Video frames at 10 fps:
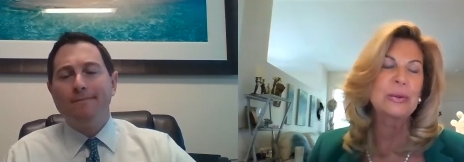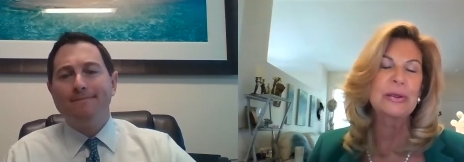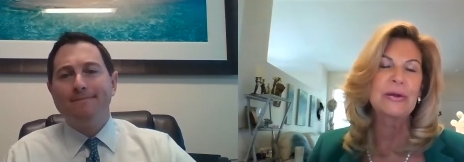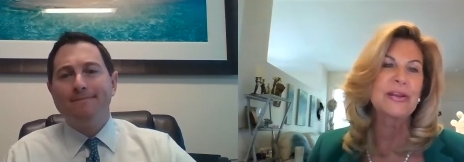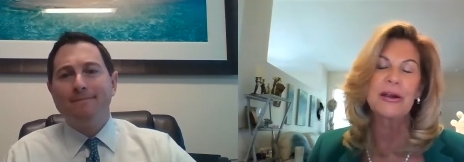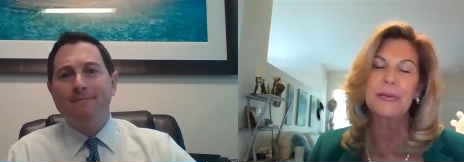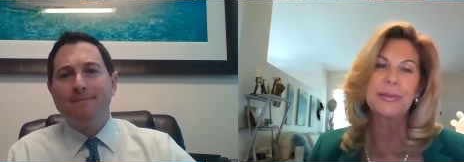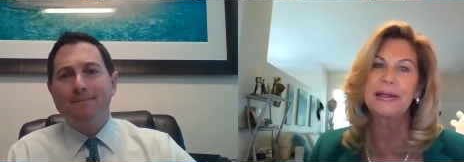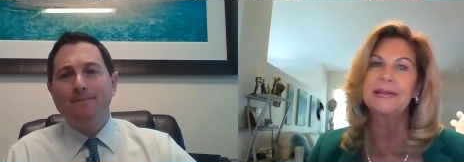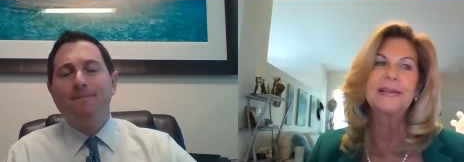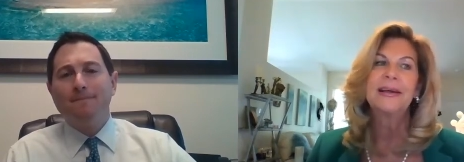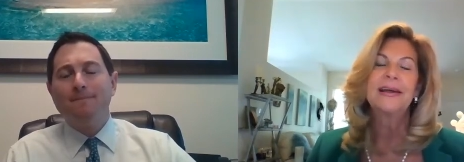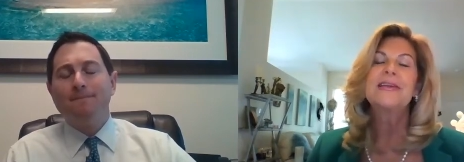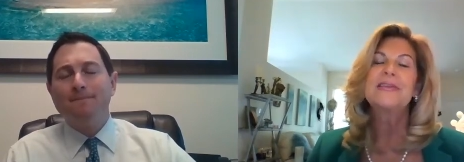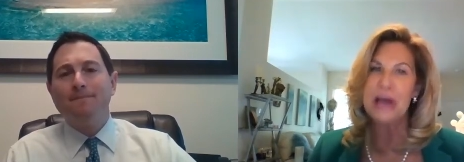Speaker 1: or therapy,
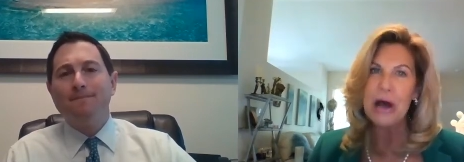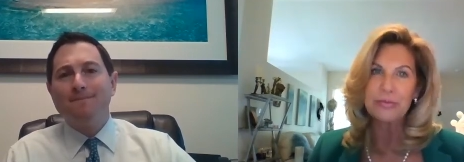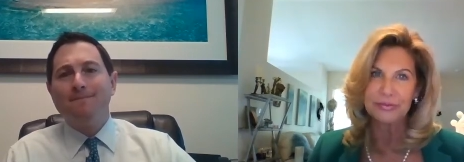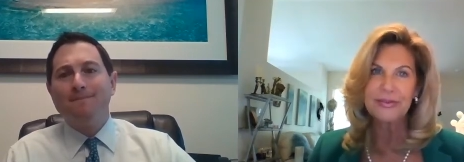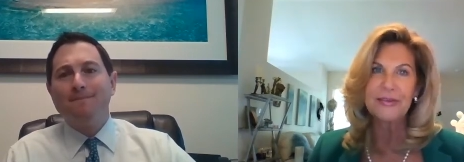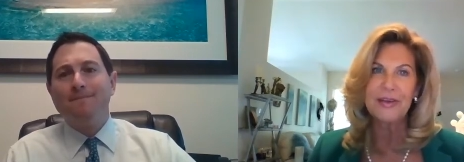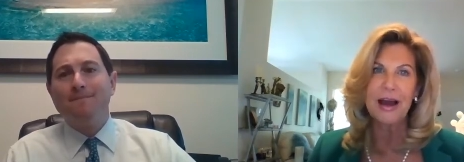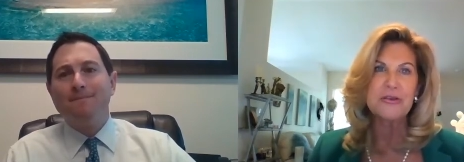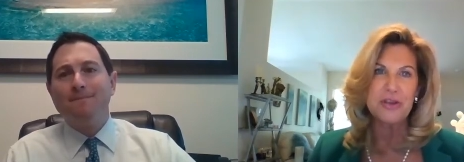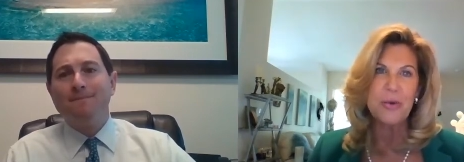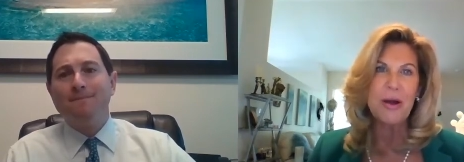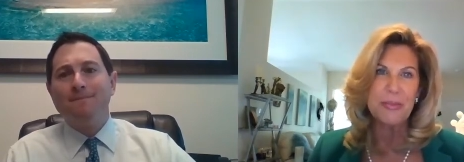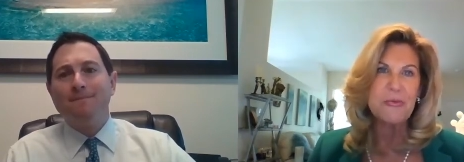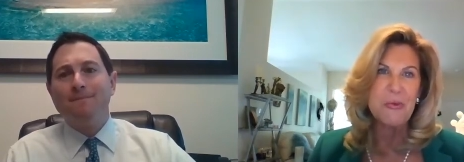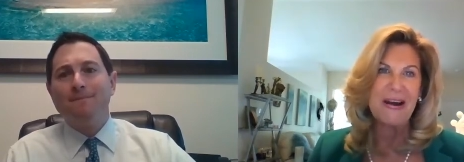no, they've got to show up
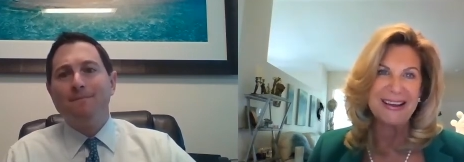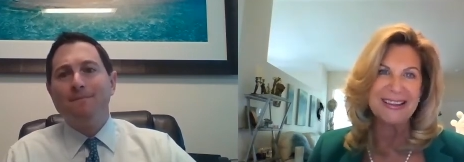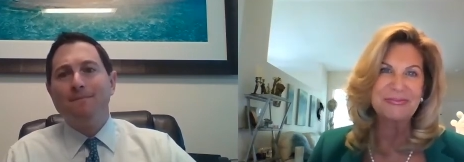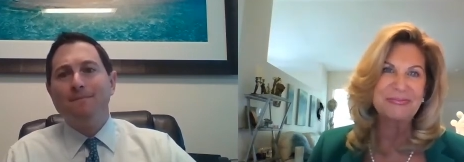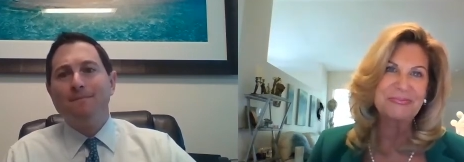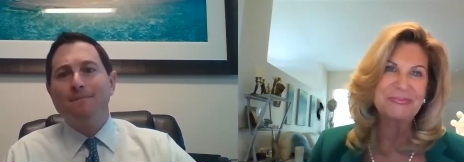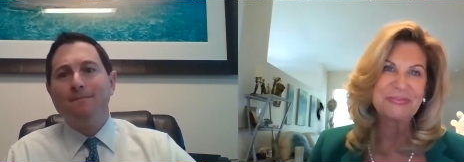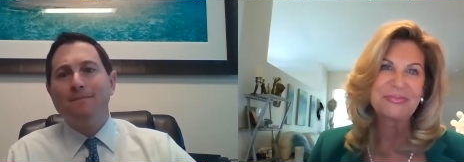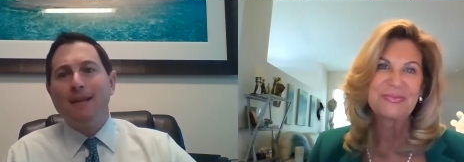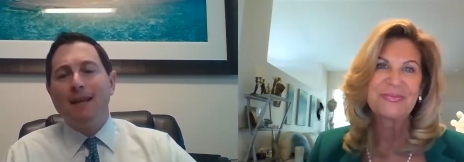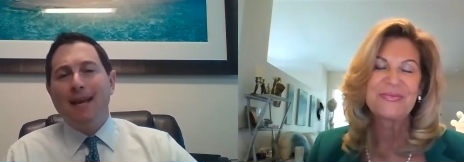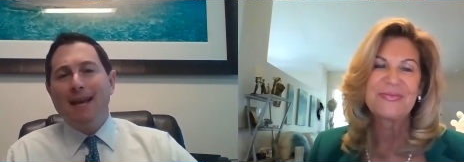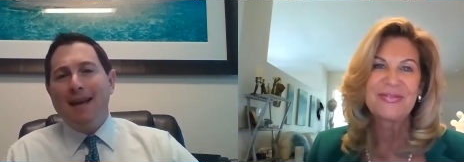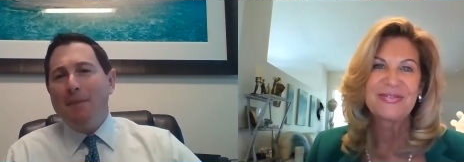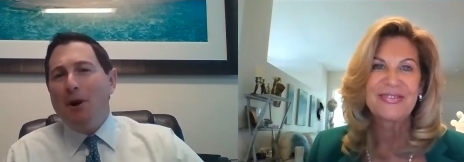and want it.
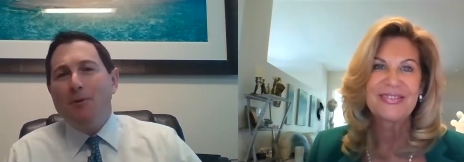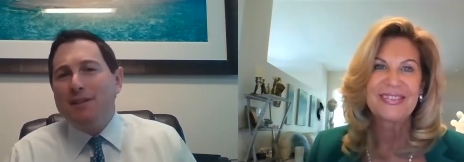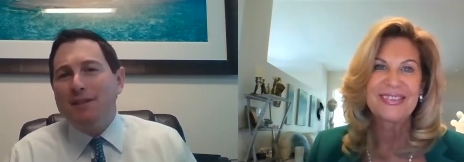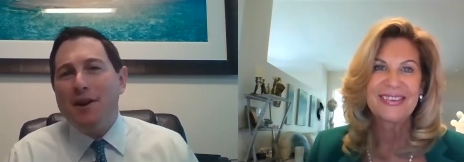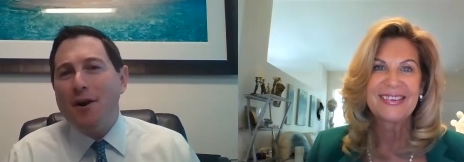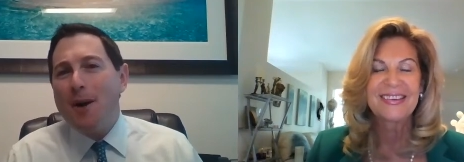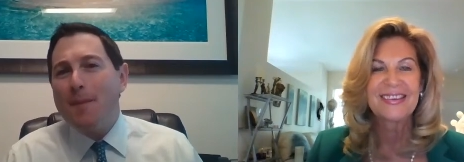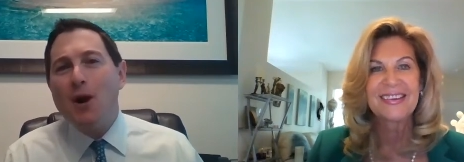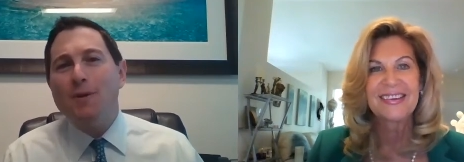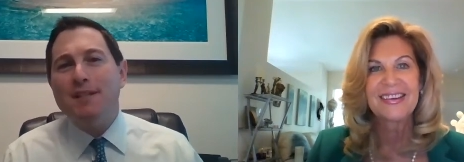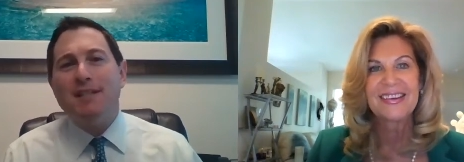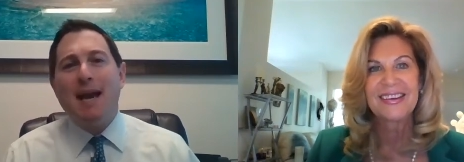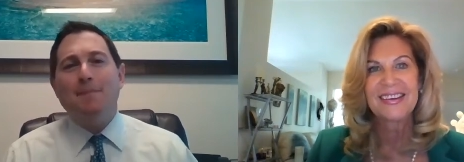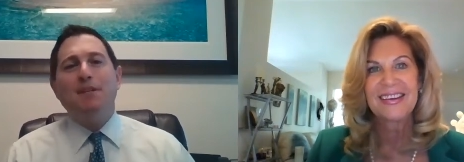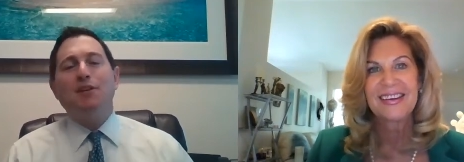
Speaker 2: I'm always, you know, I'm always
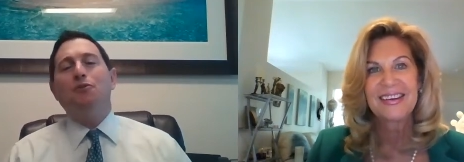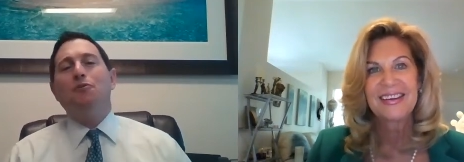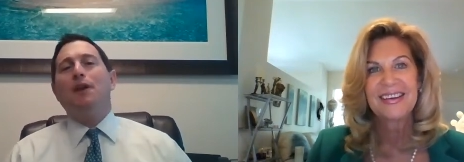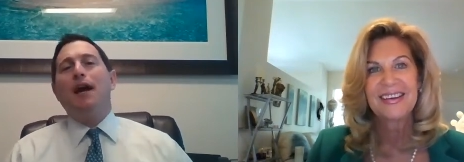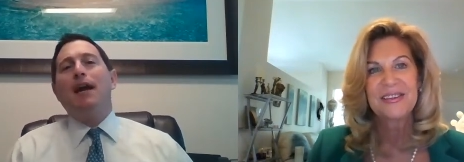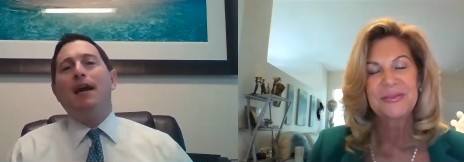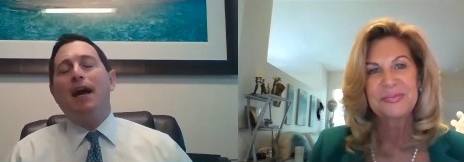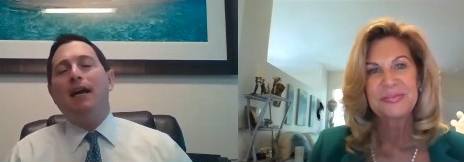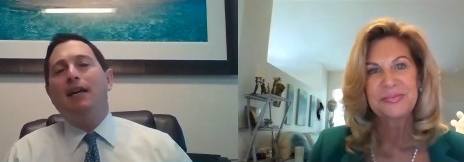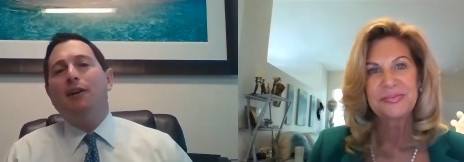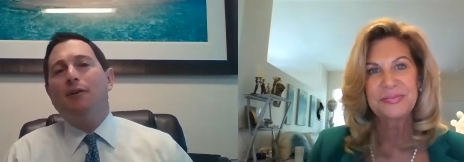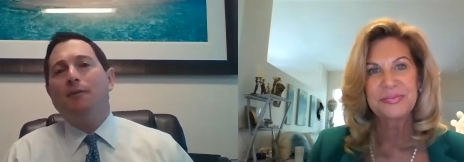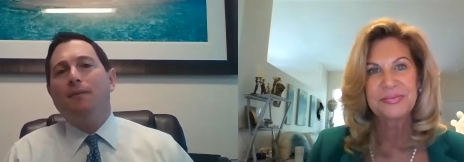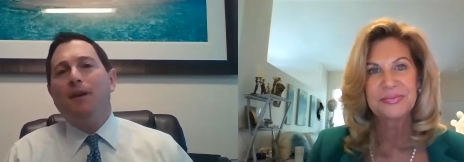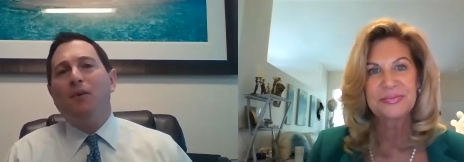skeptical when I, I
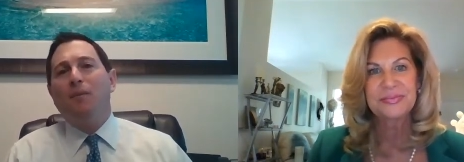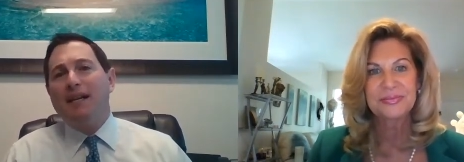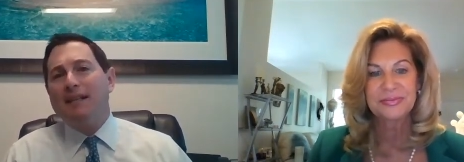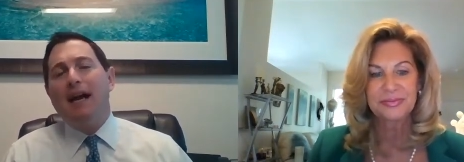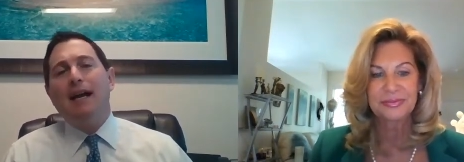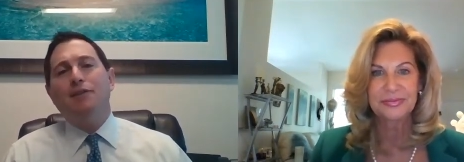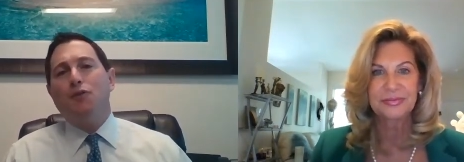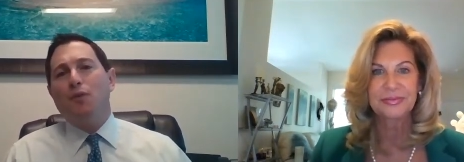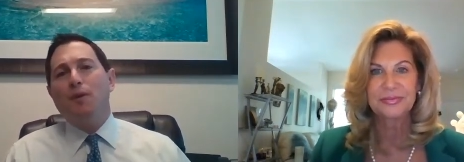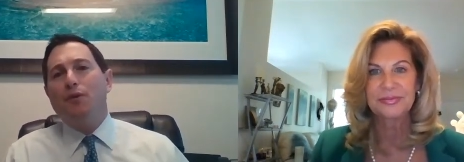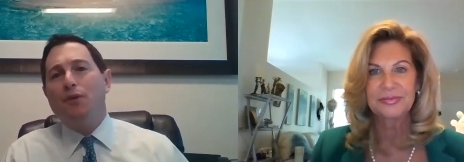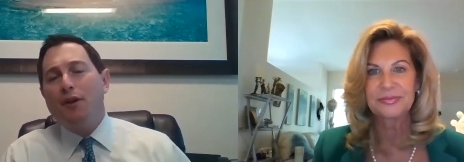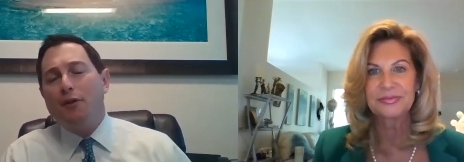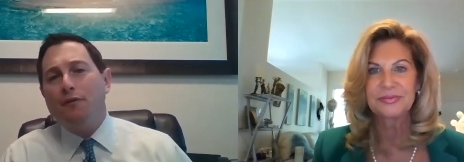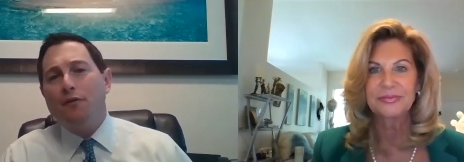hear, you know, my clients or the people who
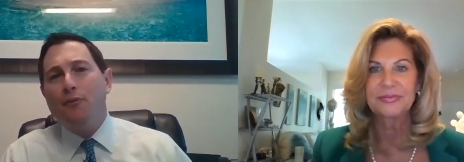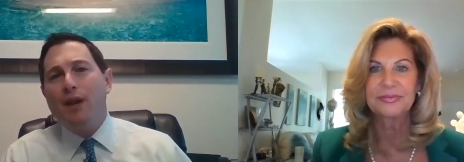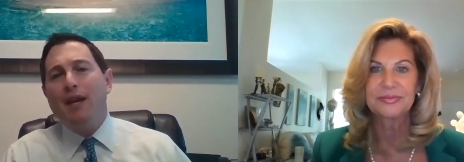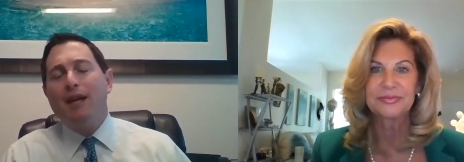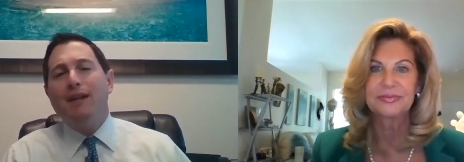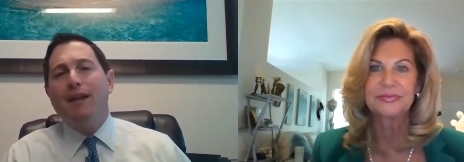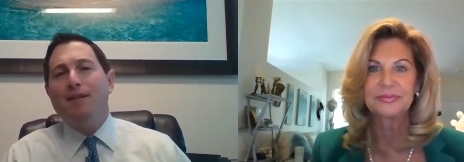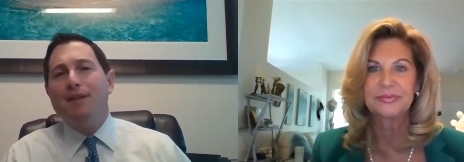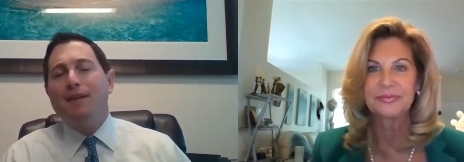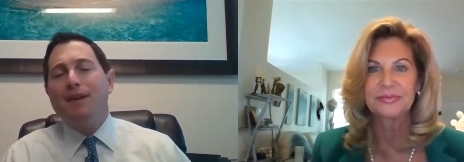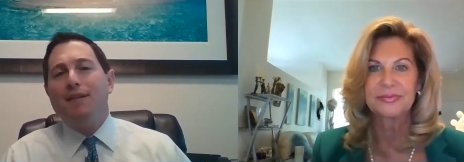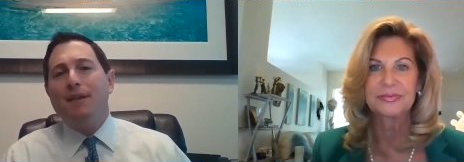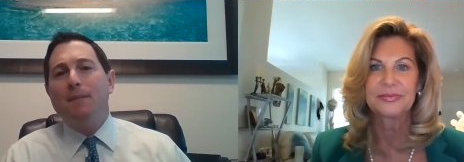interview me and they think